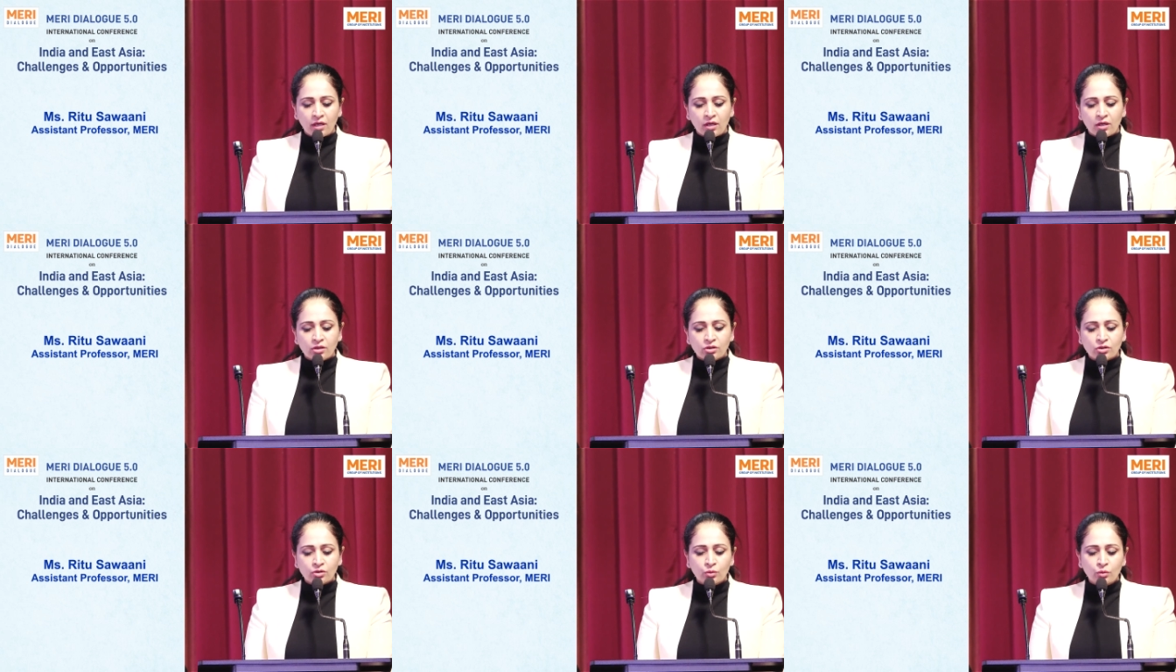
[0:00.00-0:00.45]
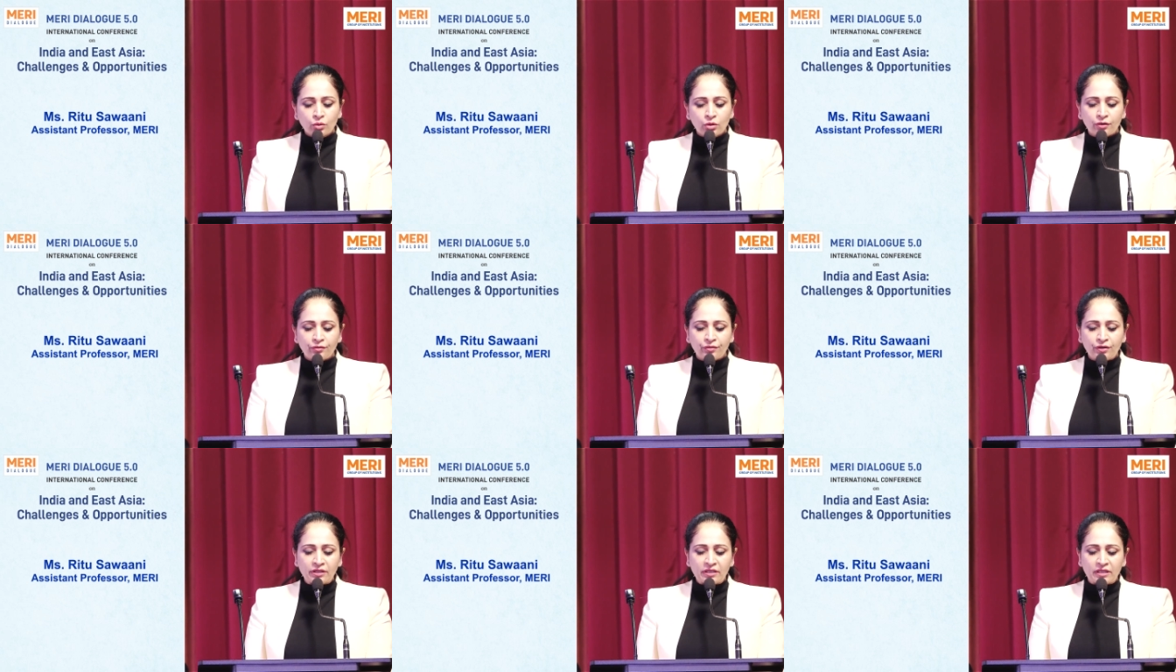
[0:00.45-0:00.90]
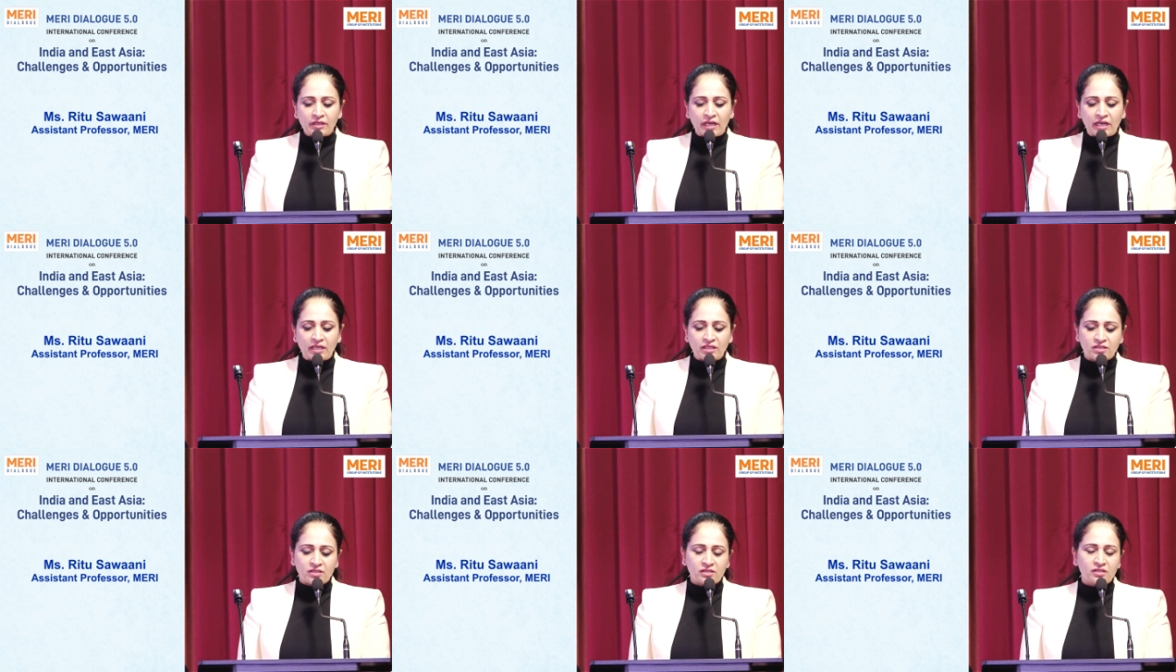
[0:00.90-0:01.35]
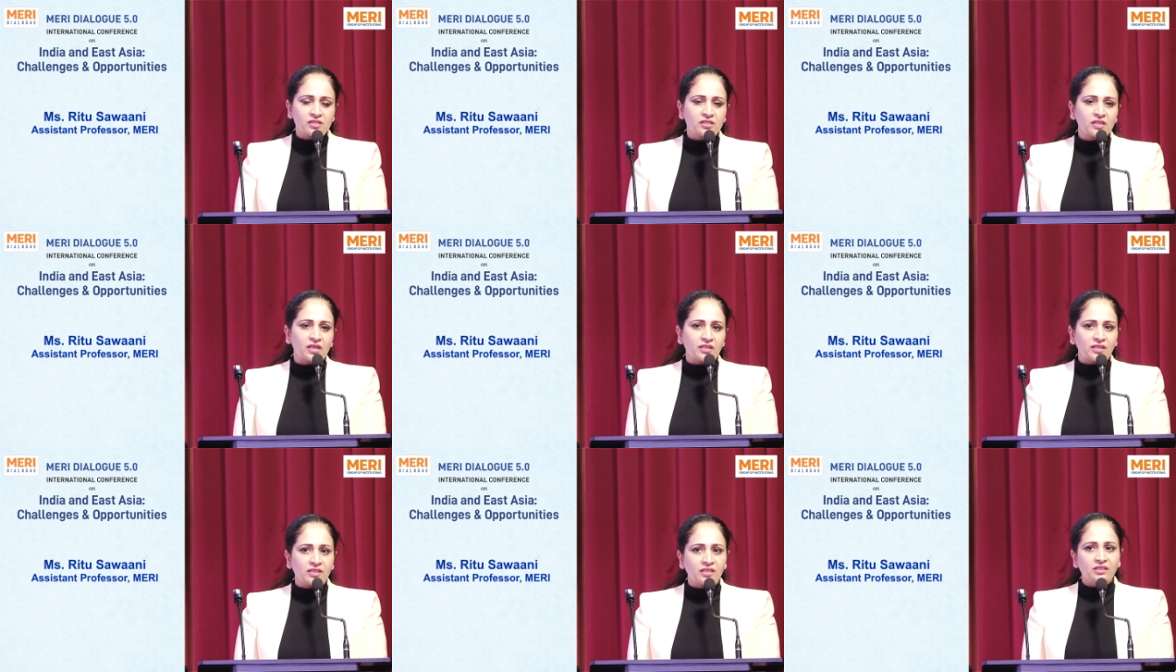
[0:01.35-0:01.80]
School of International
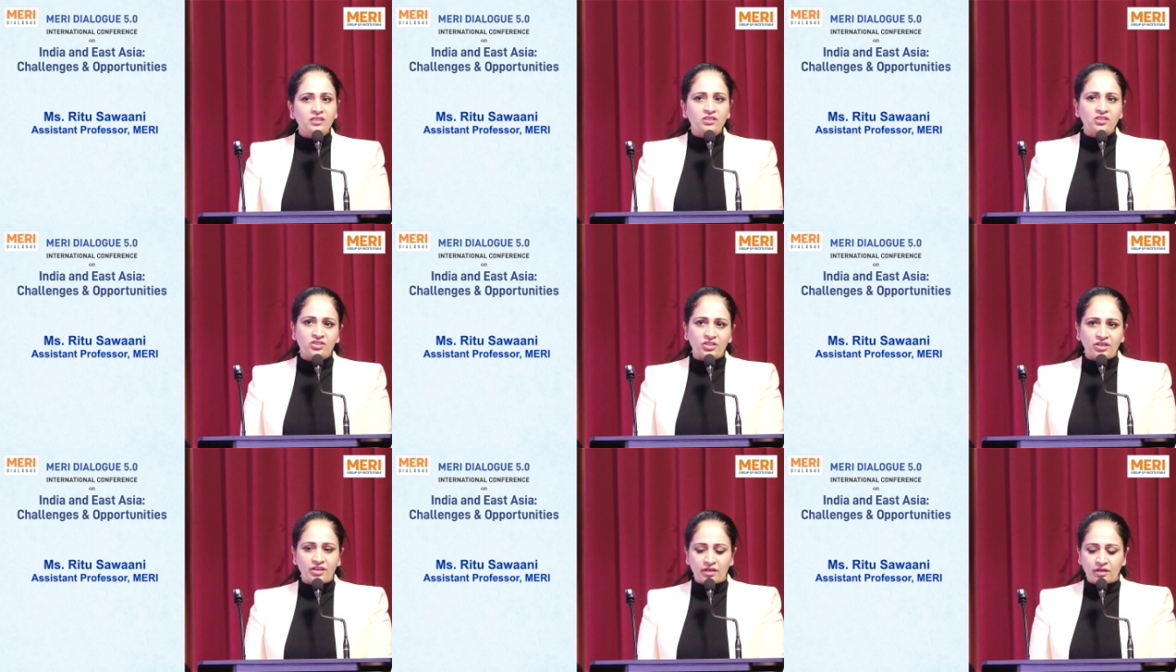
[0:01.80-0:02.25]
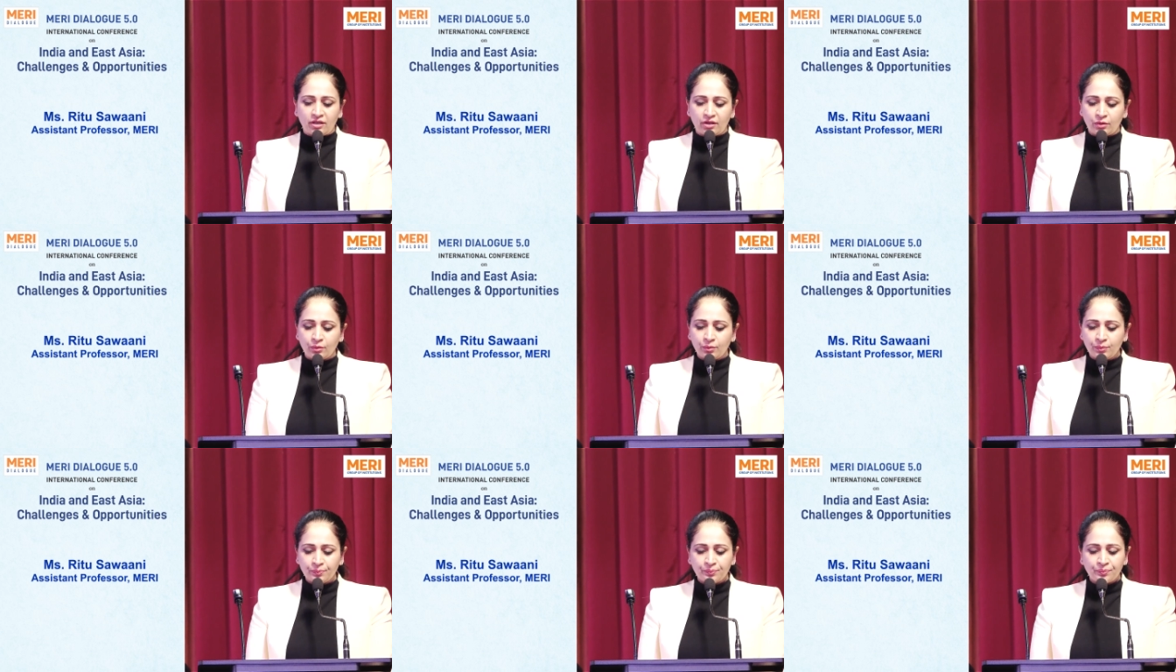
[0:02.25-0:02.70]
Studies, JNU.